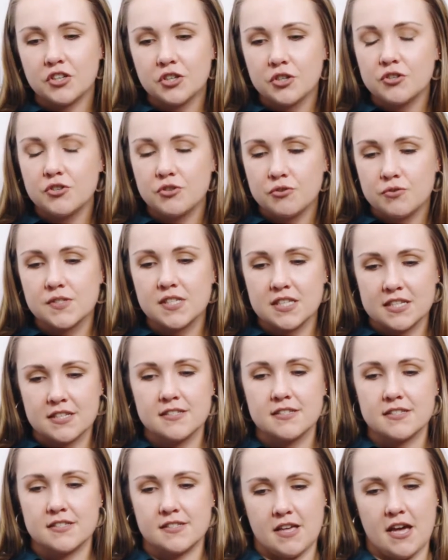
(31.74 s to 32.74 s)
good news
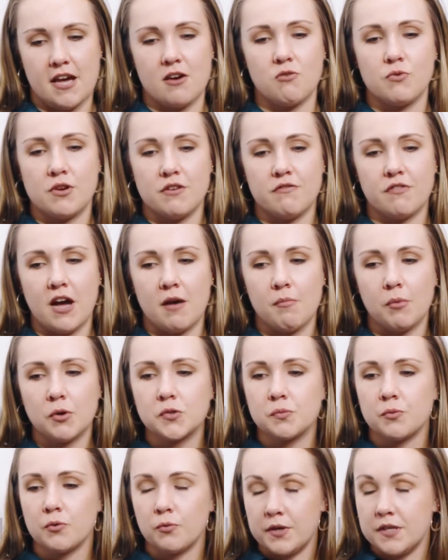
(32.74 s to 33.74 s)
is that we've got
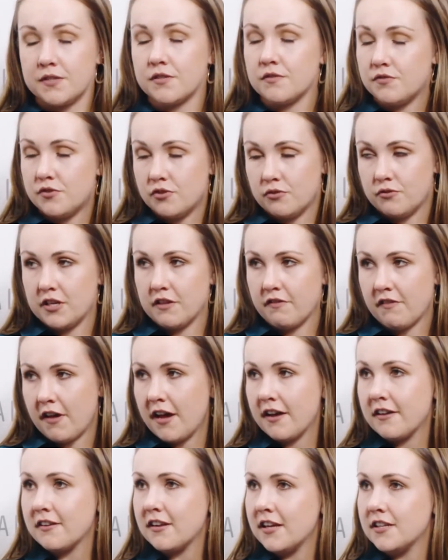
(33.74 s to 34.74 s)
multiple ways of doing
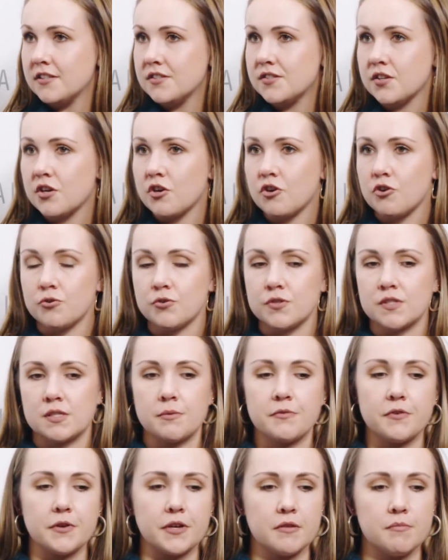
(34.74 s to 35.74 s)
that. And so
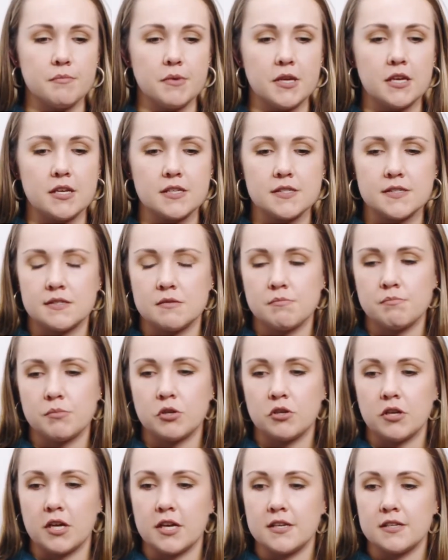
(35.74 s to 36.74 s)
some of it can be as
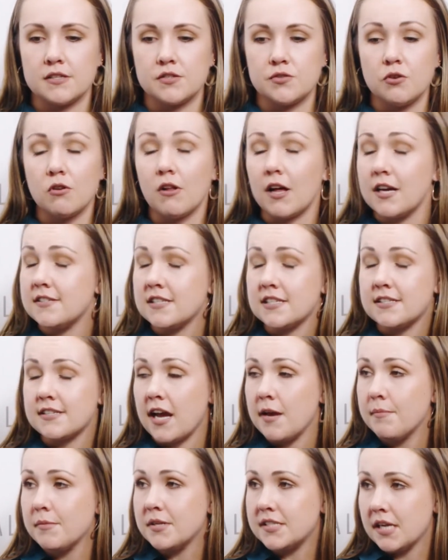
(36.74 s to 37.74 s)
simple as utilizing
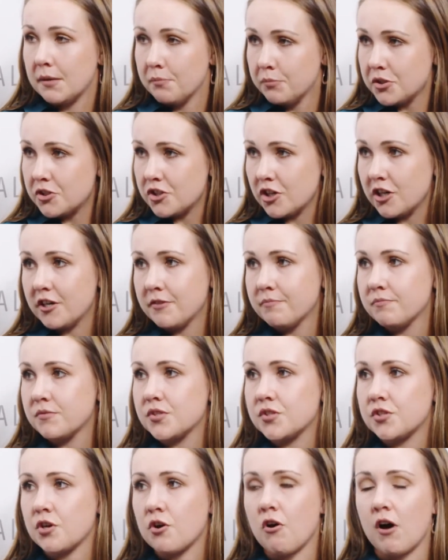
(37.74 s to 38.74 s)
time and temperature.
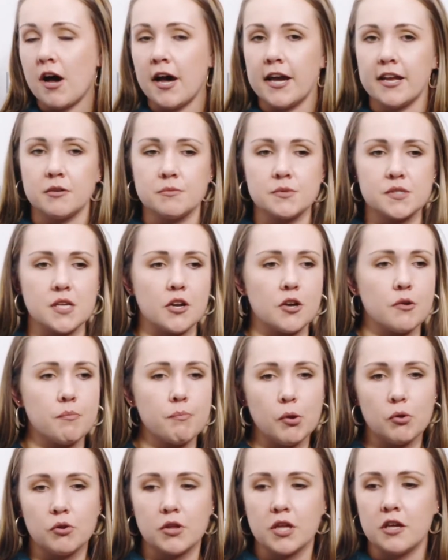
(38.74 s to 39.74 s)
So items that are
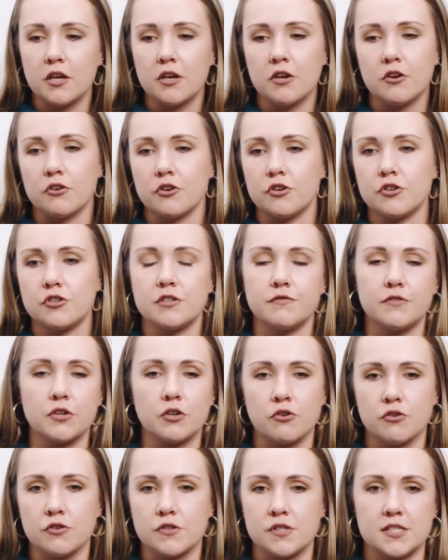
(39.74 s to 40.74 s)
bulky or
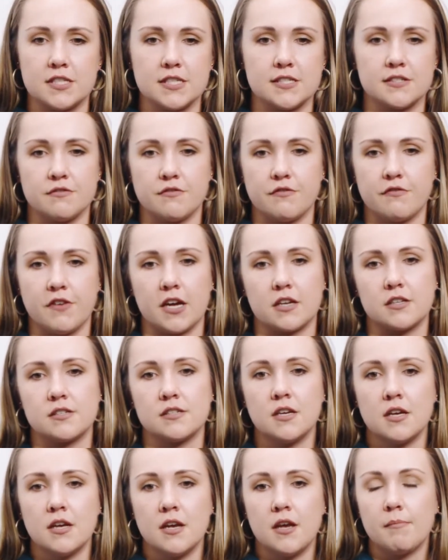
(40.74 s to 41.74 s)
difficult to disinfect,
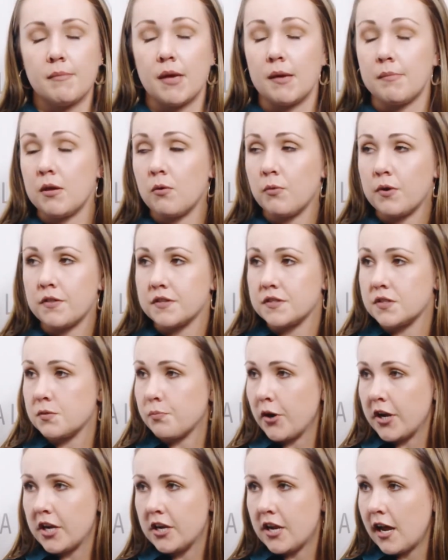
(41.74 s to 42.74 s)
maybe with a
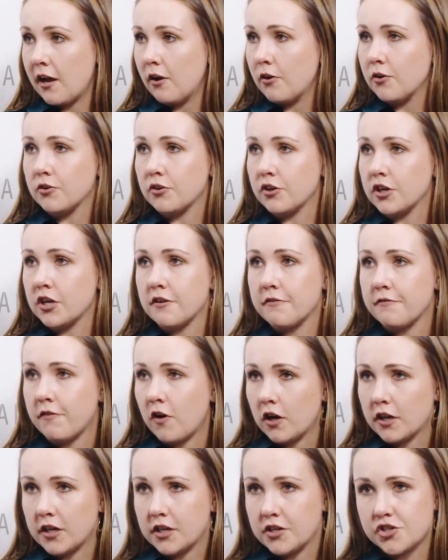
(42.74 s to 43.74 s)
spray down or in a
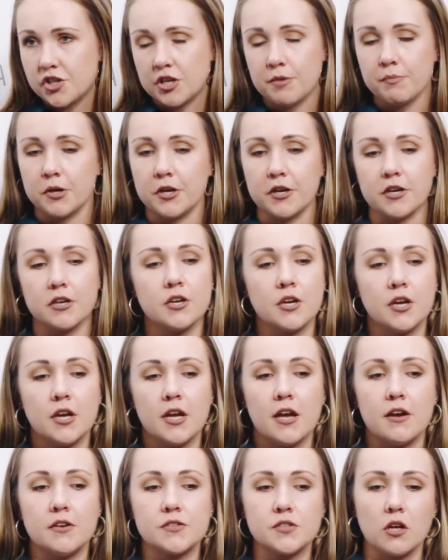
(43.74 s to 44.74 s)
fogging chamber,
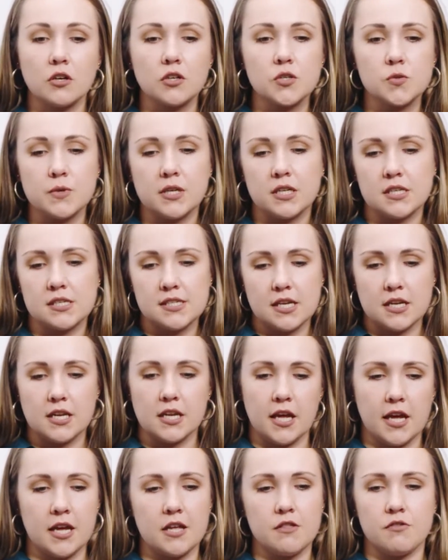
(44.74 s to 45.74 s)
as long as we can
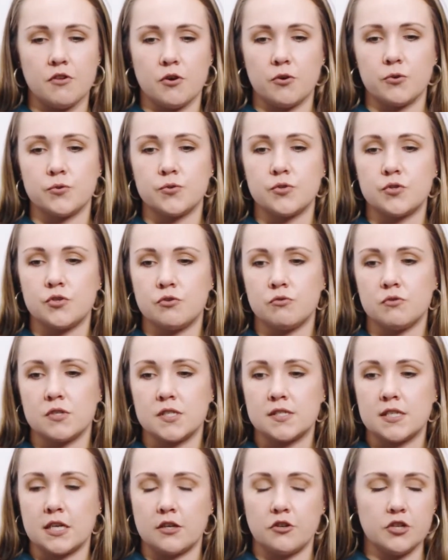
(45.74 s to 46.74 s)
dedicate those to a
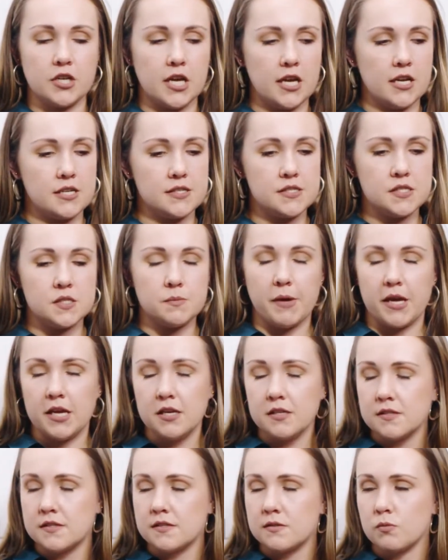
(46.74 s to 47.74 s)
segregated
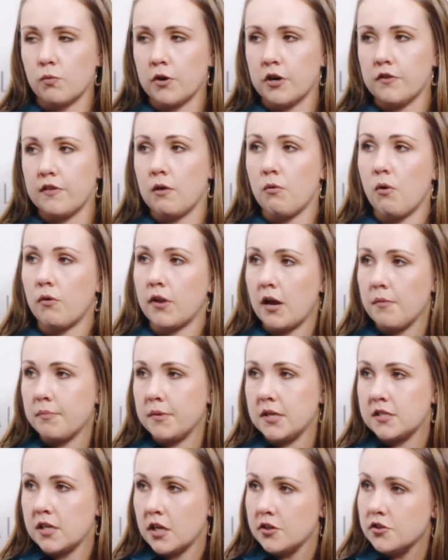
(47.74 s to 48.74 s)
space where they will not
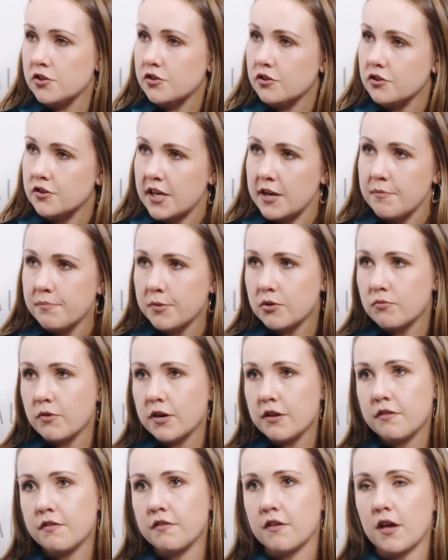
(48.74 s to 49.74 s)
be touched or tampered
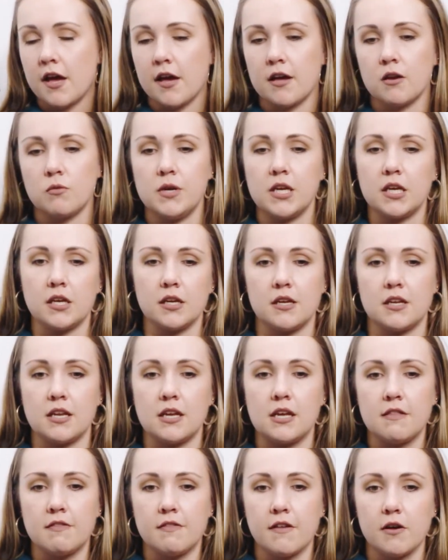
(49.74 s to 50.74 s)
with, and we can
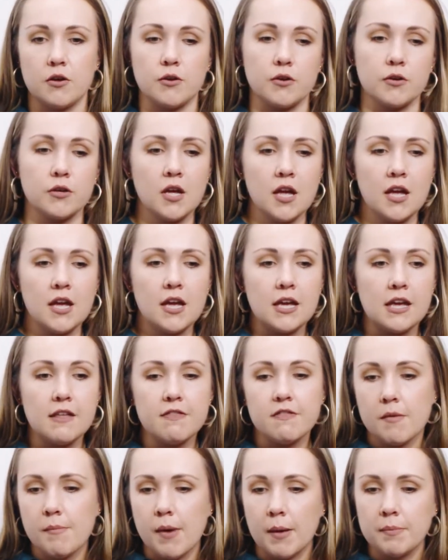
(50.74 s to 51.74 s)
heat
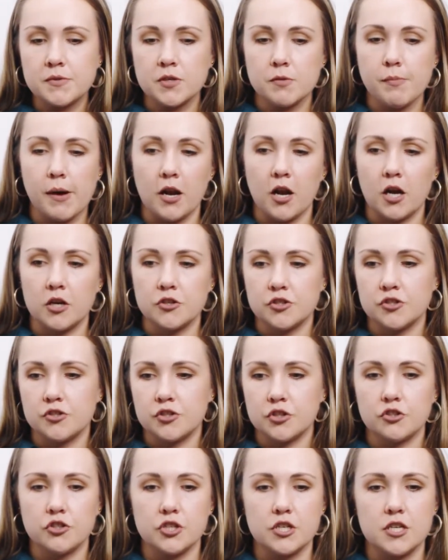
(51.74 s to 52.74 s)
them up to about 100
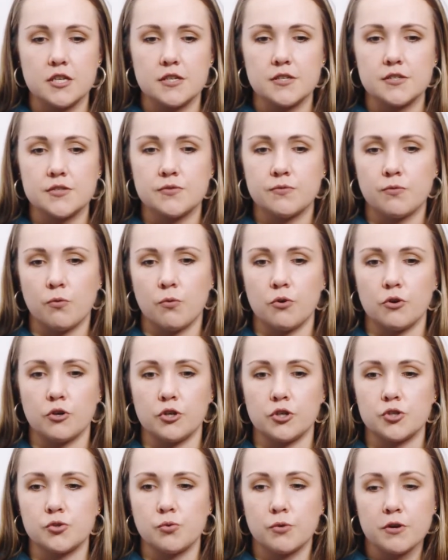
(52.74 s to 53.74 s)
degrees
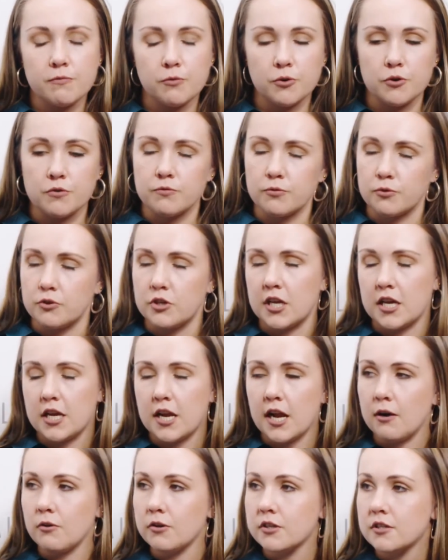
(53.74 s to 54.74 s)
for 24 to 48
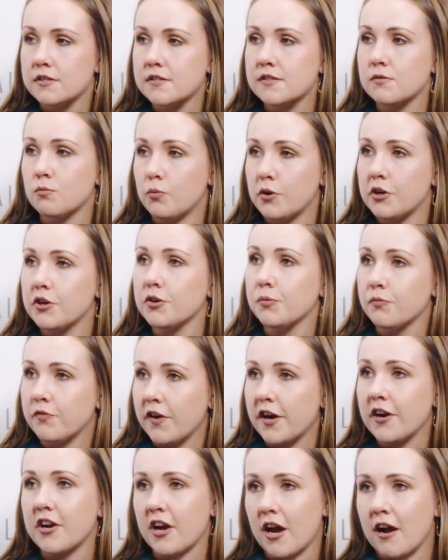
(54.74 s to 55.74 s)
hours, we're
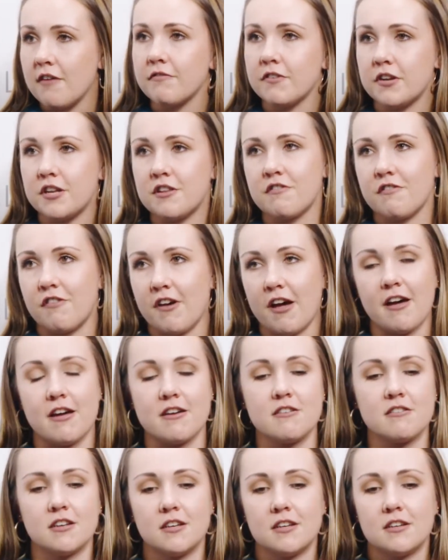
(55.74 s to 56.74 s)
very confident
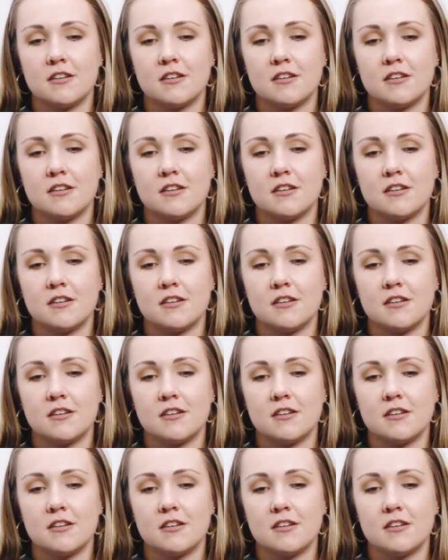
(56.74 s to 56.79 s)
that